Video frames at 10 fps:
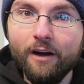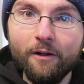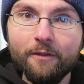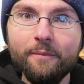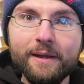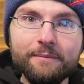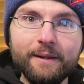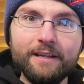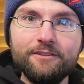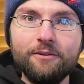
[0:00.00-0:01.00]
all the main
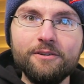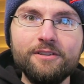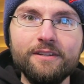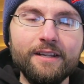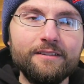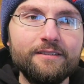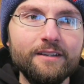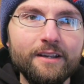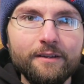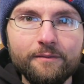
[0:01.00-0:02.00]
Megazords in this
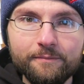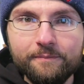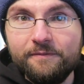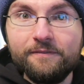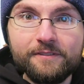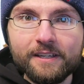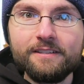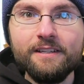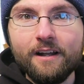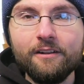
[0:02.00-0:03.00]

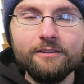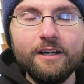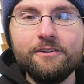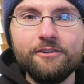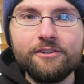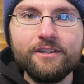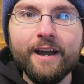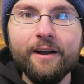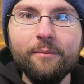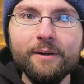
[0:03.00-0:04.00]
$60 larger
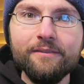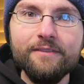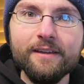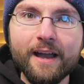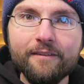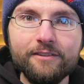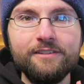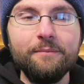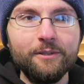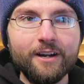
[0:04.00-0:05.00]
style, but if they have a
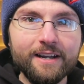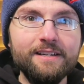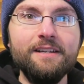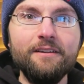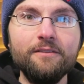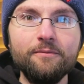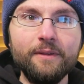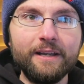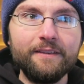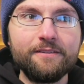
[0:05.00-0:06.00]
similar idea
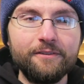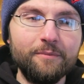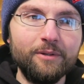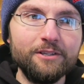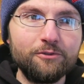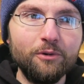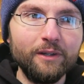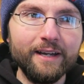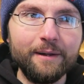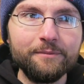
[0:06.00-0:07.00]
like this for the Playskool
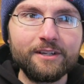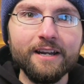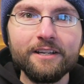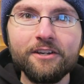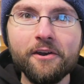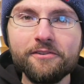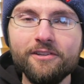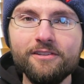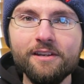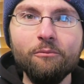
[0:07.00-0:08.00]
line, I'm kind of curious
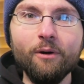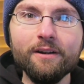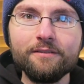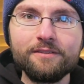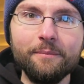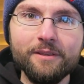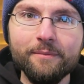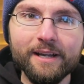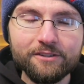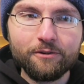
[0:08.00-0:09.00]
to see what some of the
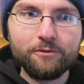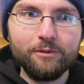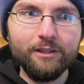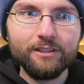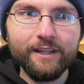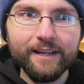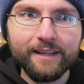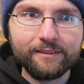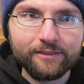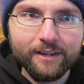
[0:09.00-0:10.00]
Megazords would look
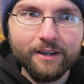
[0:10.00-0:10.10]
like if,